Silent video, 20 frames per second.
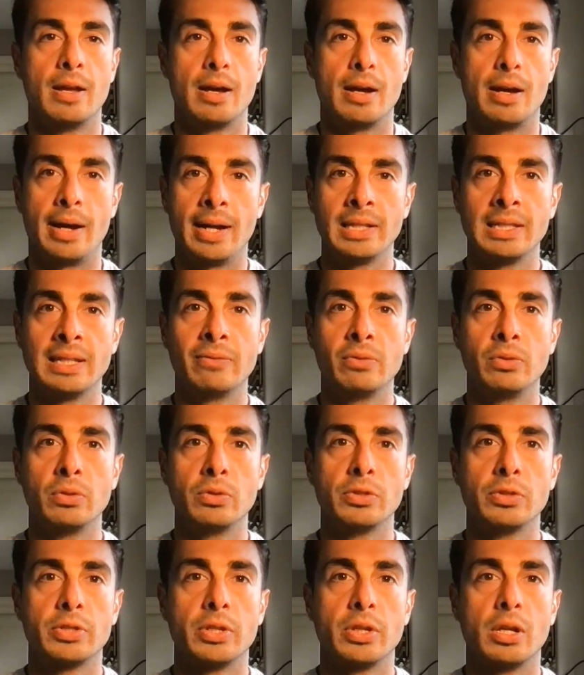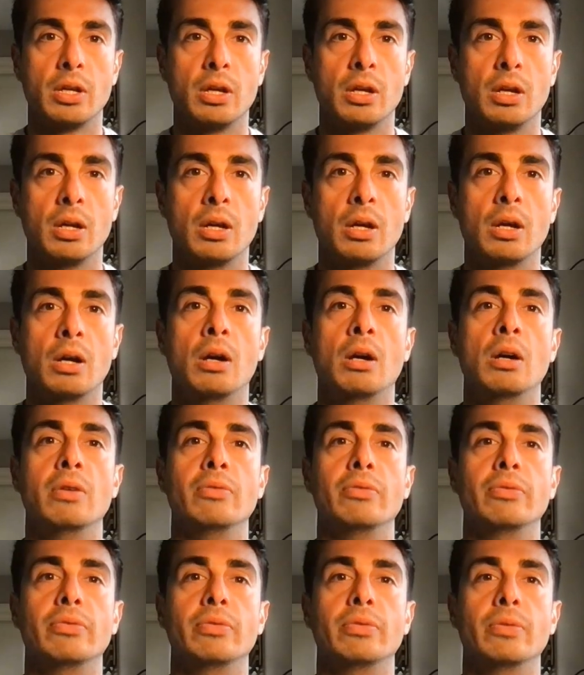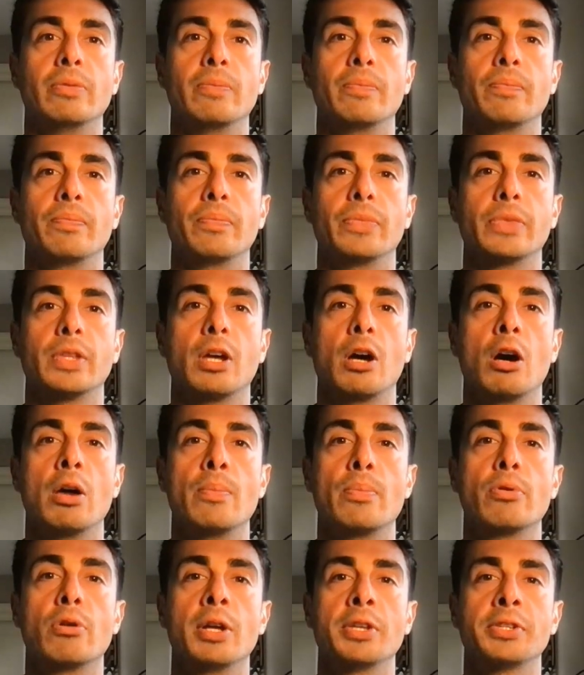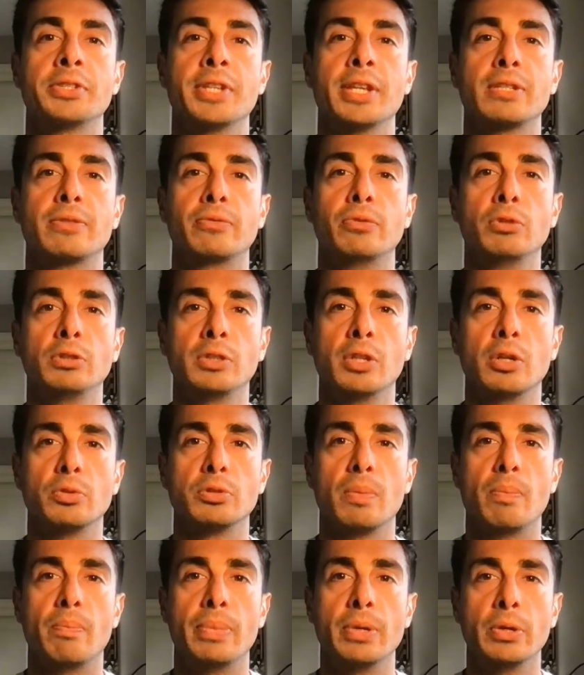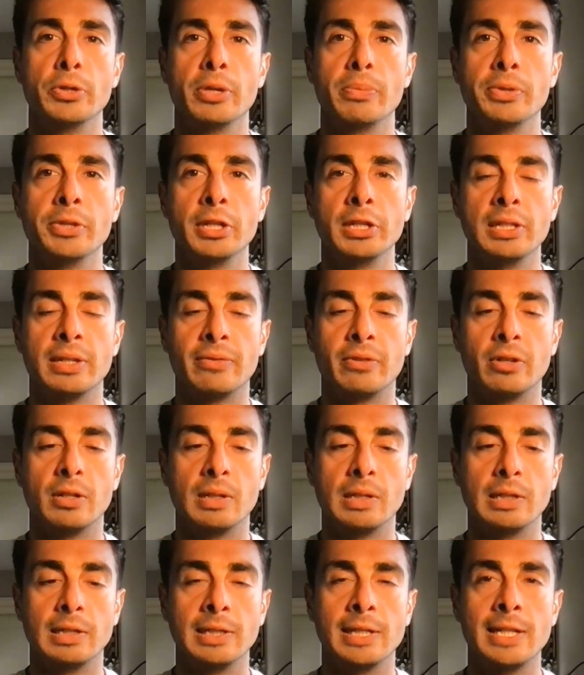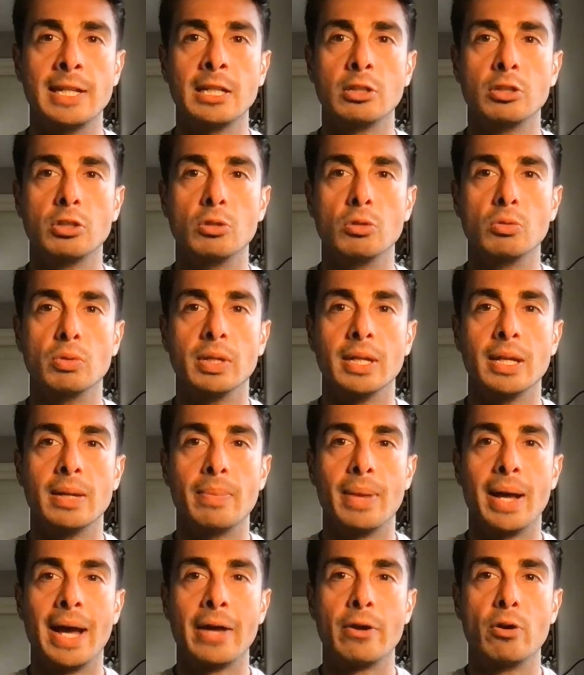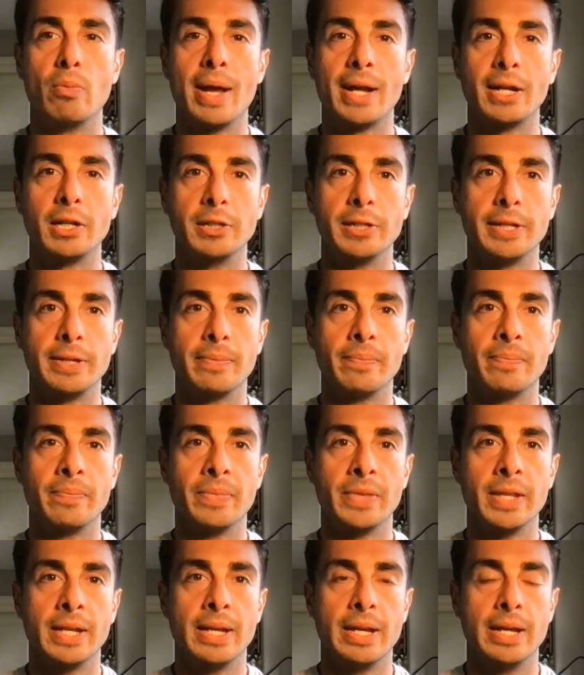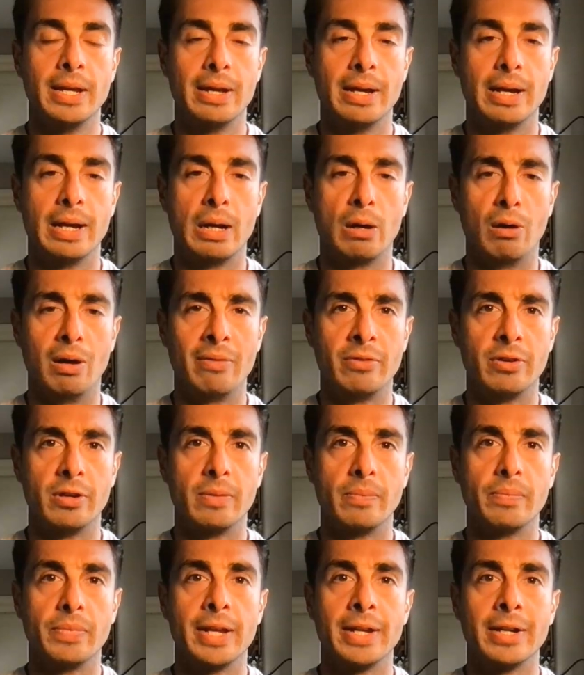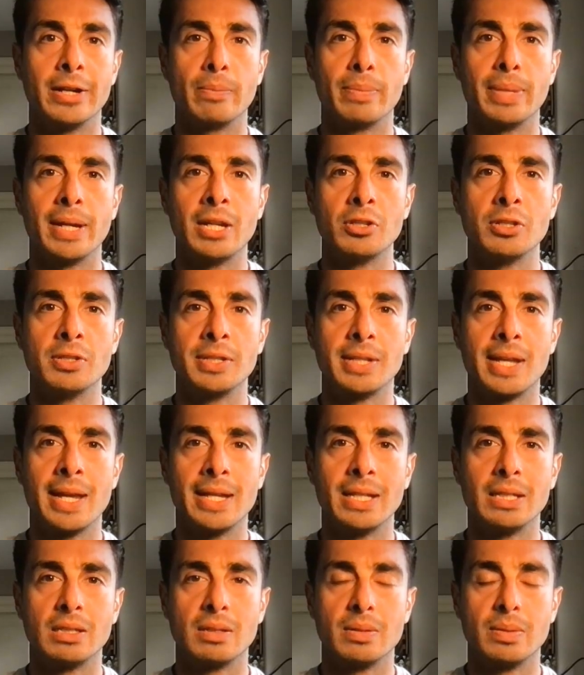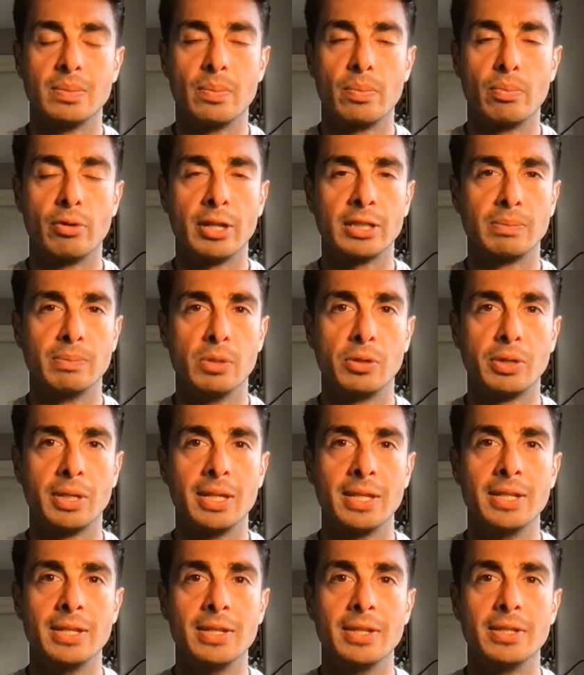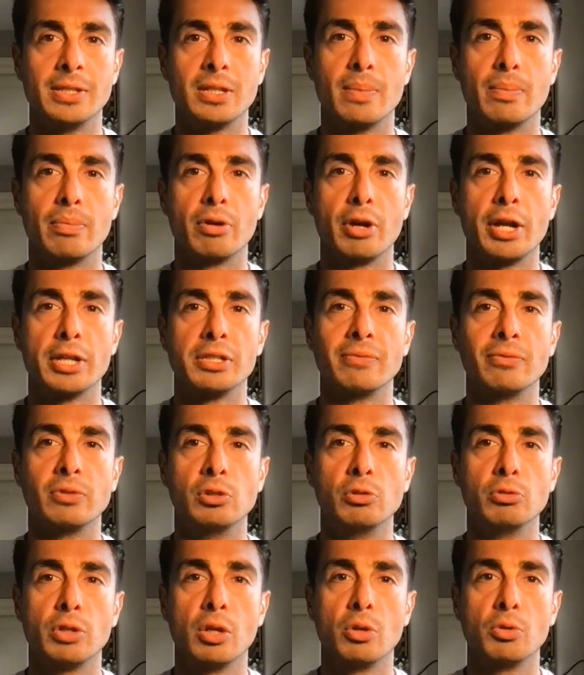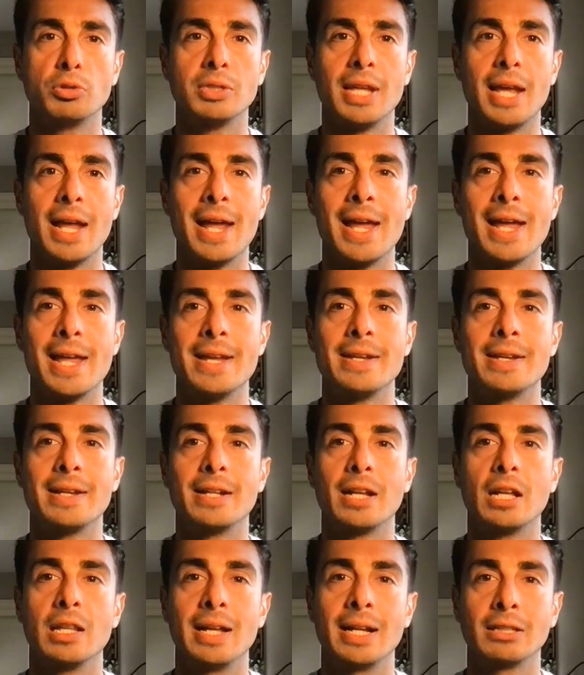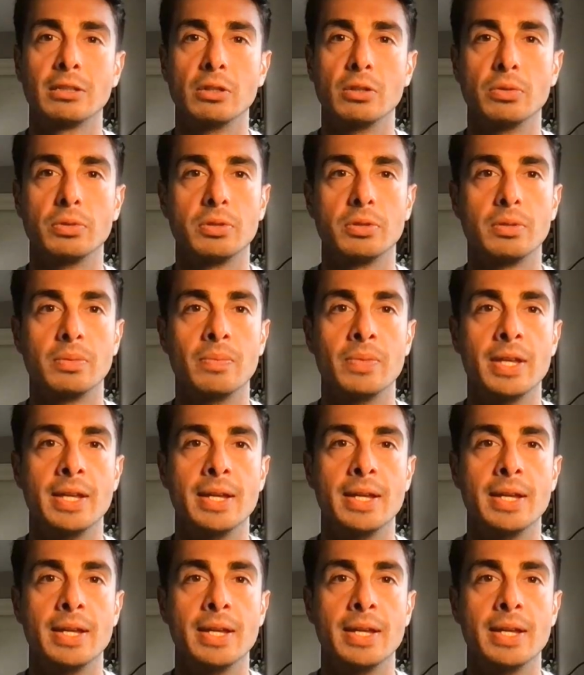High levels of unprocessed fructose build up in the liver, leading to hepatomegaly. However, in our patient's case, breast milk is comprised of glucose and galactose.